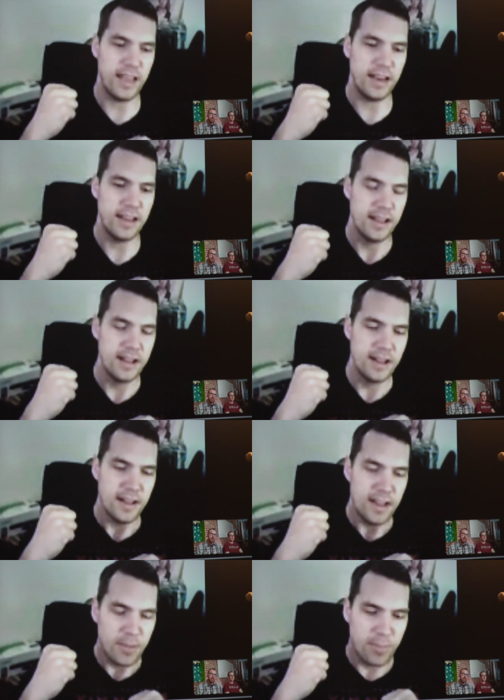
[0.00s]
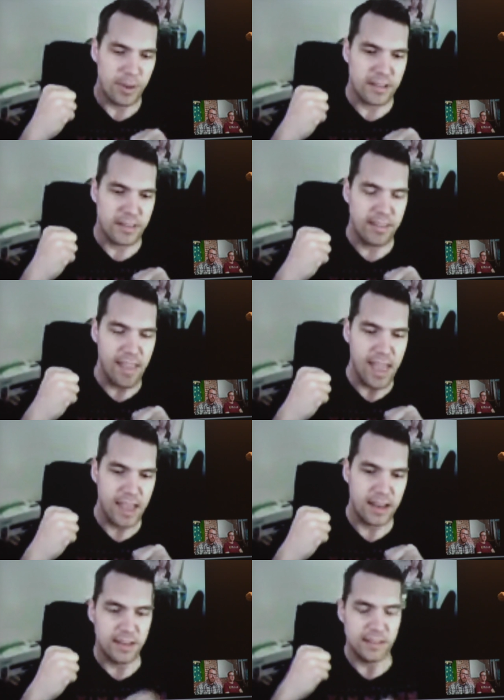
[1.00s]
And but
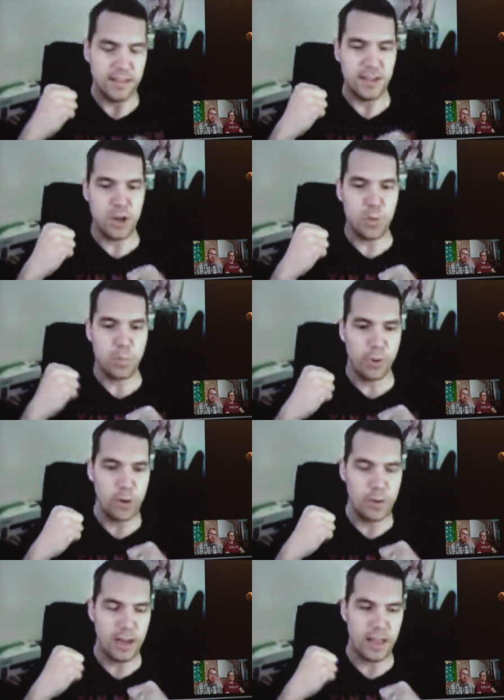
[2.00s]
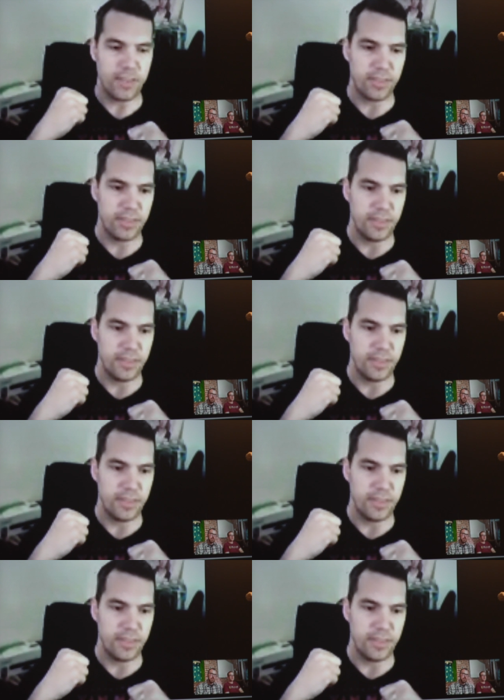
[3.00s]
instead, you know, Permadeath,